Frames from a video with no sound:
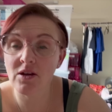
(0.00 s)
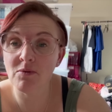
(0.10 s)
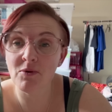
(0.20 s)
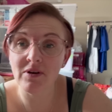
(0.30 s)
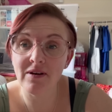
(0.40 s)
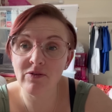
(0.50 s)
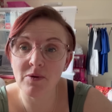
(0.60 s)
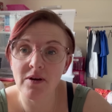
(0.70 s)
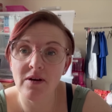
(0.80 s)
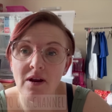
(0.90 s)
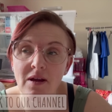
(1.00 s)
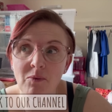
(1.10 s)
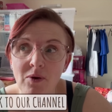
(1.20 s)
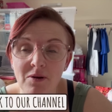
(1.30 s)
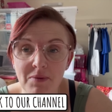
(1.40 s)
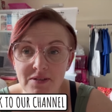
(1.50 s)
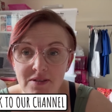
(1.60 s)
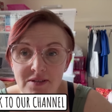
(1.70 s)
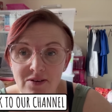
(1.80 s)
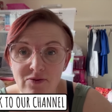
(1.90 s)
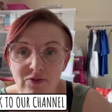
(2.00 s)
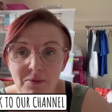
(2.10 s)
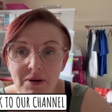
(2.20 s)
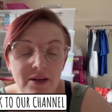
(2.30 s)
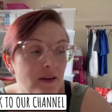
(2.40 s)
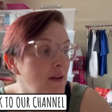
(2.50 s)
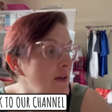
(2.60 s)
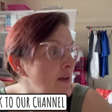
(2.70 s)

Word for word: Good morning, everyone. Welcome back to the Sullivan family.